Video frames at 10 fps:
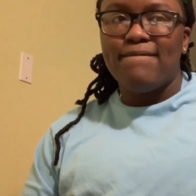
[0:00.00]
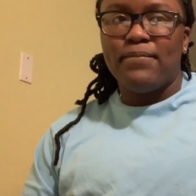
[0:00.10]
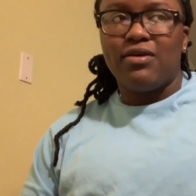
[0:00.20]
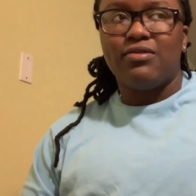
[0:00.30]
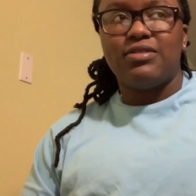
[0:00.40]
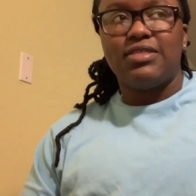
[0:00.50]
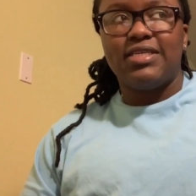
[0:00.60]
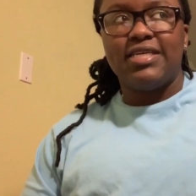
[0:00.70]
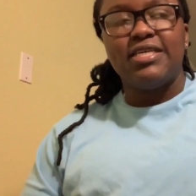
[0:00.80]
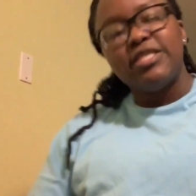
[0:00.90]
But
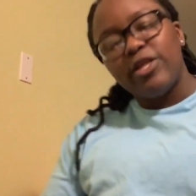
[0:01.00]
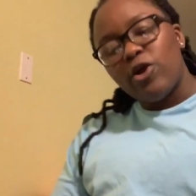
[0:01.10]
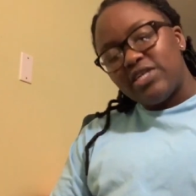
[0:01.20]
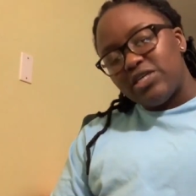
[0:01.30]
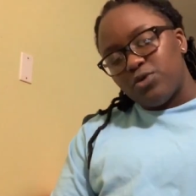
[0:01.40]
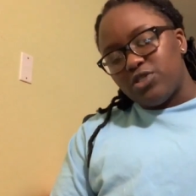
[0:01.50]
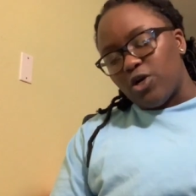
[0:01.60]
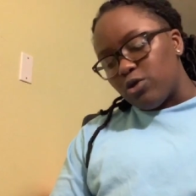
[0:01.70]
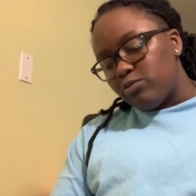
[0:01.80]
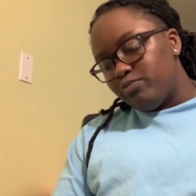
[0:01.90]
there are days where it's
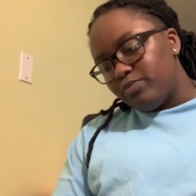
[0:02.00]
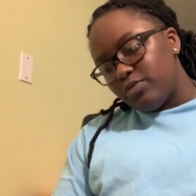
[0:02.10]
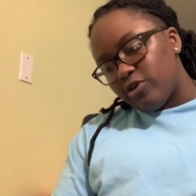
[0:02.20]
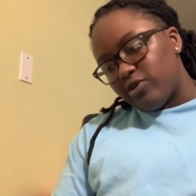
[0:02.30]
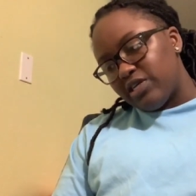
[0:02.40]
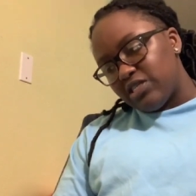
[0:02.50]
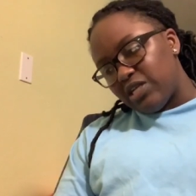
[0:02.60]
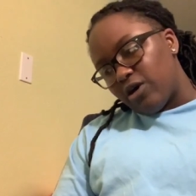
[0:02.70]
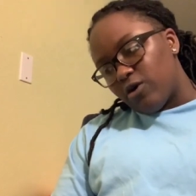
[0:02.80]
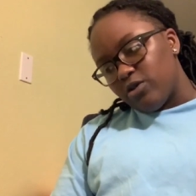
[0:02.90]
hard. There are days a
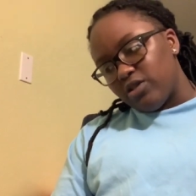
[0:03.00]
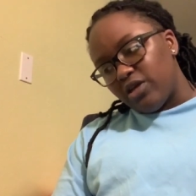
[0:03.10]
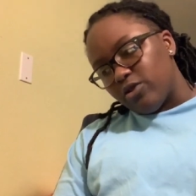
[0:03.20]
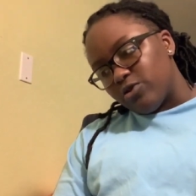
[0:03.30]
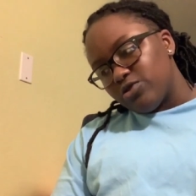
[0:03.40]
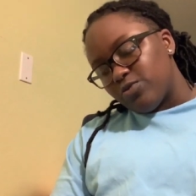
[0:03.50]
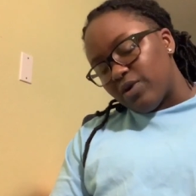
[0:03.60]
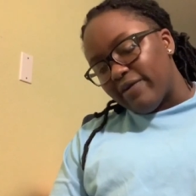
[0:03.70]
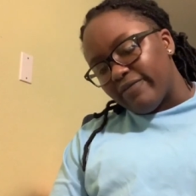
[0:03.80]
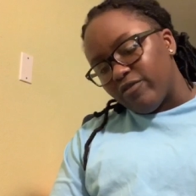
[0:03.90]
lot harder than the others where
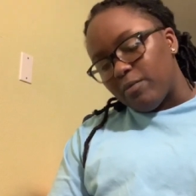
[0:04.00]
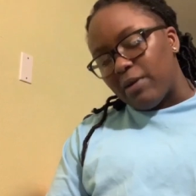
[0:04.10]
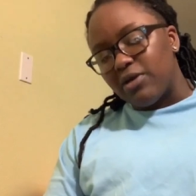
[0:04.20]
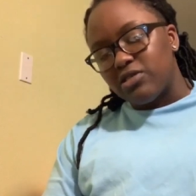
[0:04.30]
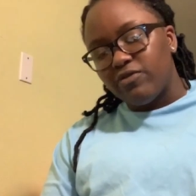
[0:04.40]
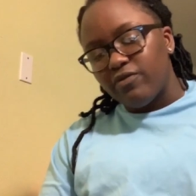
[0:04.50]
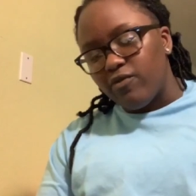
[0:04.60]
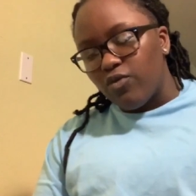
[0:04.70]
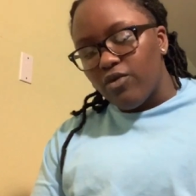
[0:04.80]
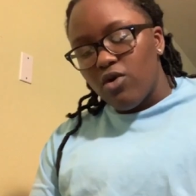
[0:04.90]
I have to remind myself
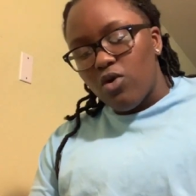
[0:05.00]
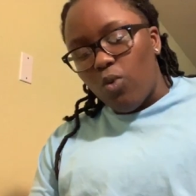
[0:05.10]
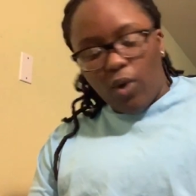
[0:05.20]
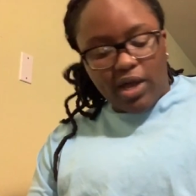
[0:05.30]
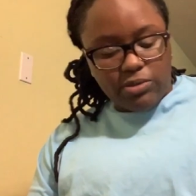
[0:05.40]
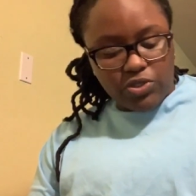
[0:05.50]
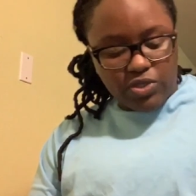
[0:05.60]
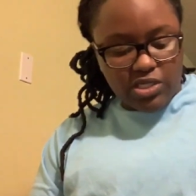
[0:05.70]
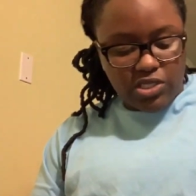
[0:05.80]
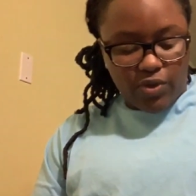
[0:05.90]
of why I'm doing
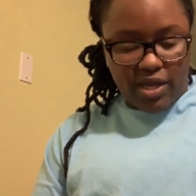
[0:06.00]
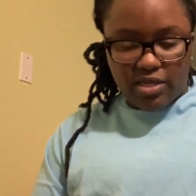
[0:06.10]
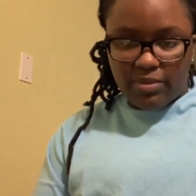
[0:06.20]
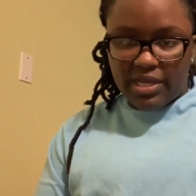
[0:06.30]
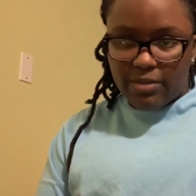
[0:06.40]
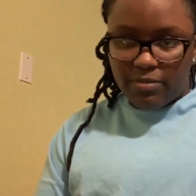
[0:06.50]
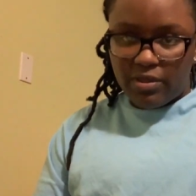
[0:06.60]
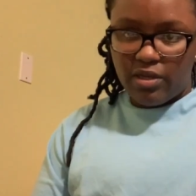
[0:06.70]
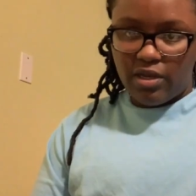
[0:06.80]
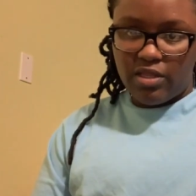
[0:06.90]
this so I can be
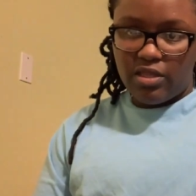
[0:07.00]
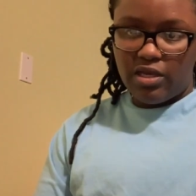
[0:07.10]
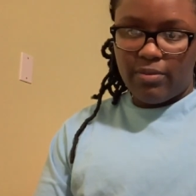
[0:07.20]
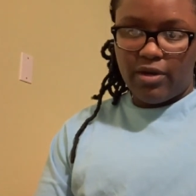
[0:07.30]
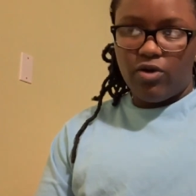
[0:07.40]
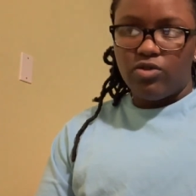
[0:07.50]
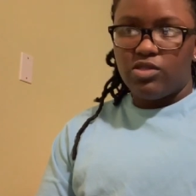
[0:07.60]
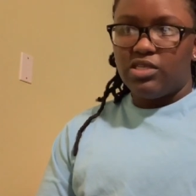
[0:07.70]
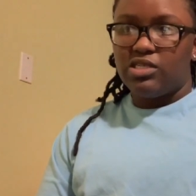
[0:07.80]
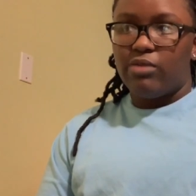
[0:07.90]
happy and not think about all the
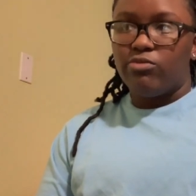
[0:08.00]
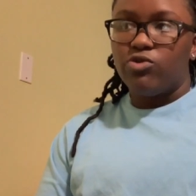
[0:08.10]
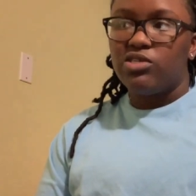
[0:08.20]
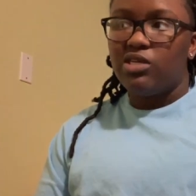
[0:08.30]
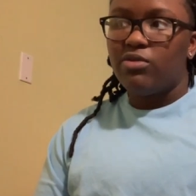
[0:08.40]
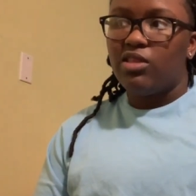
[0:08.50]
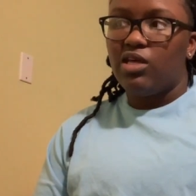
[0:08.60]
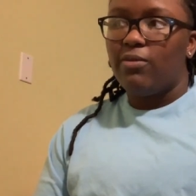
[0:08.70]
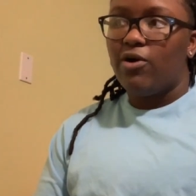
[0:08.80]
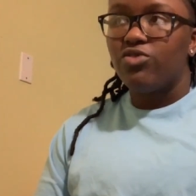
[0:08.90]
things that I'm losing, but
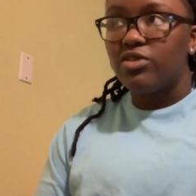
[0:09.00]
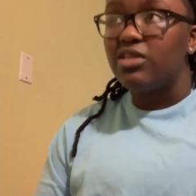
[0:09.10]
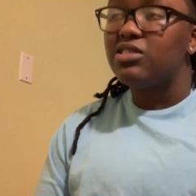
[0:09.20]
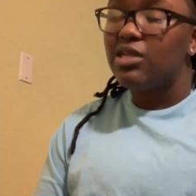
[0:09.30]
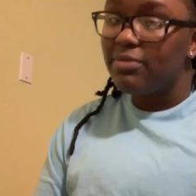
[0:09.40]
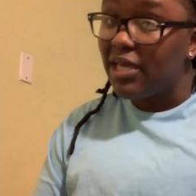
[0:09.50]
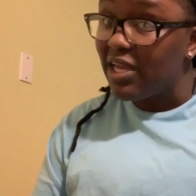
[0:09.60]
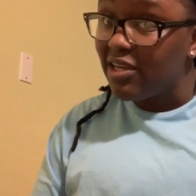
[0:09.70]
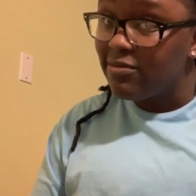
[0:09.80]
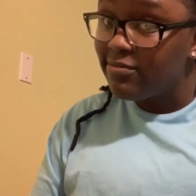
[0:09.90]
think about all the things that I'm
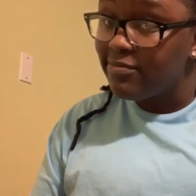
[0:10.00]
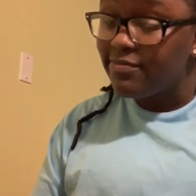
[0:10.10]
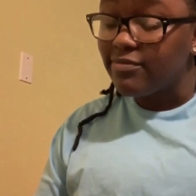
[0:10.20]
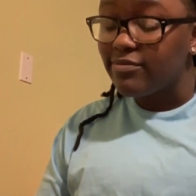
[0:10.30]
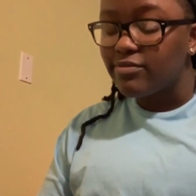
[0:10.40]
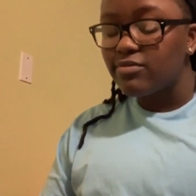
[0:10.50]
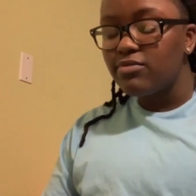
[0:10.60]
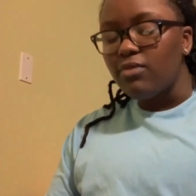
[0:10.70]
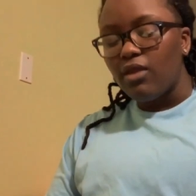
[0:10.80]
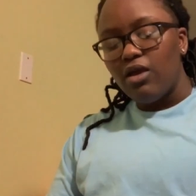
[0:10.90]
gaining.
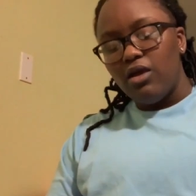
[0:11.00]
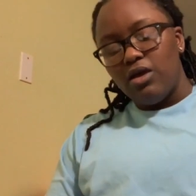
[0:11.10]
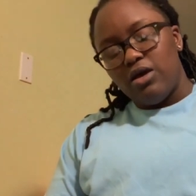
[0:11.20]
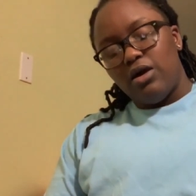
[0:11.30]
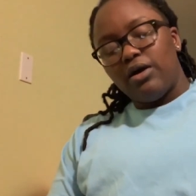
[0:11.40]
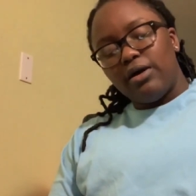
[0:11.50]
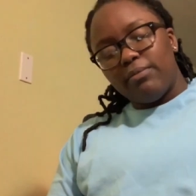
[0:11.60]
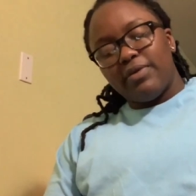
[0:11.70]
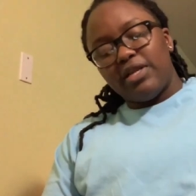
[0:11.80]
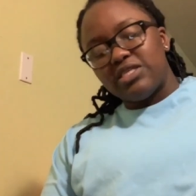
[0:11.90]

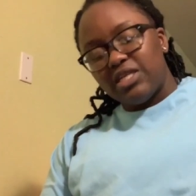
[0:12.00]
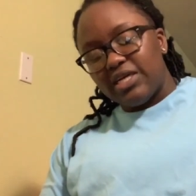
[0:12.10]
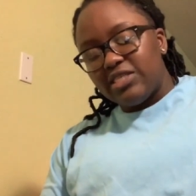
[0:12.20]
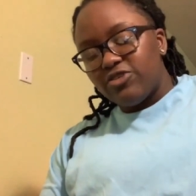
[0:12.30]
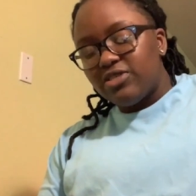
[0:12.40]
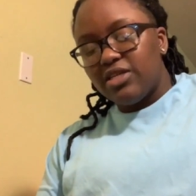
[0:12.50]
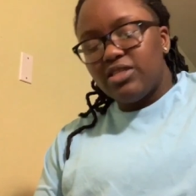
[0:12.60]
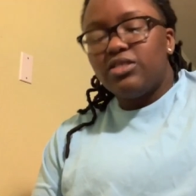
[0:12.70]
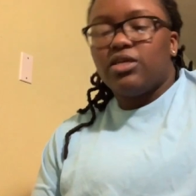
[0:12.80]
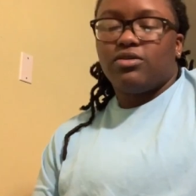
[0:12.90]
And it's a lot easier said
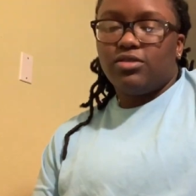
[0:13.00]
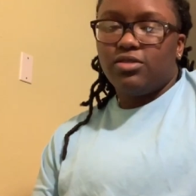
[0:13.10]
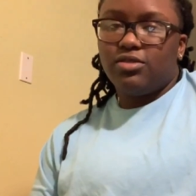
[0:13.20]
than done.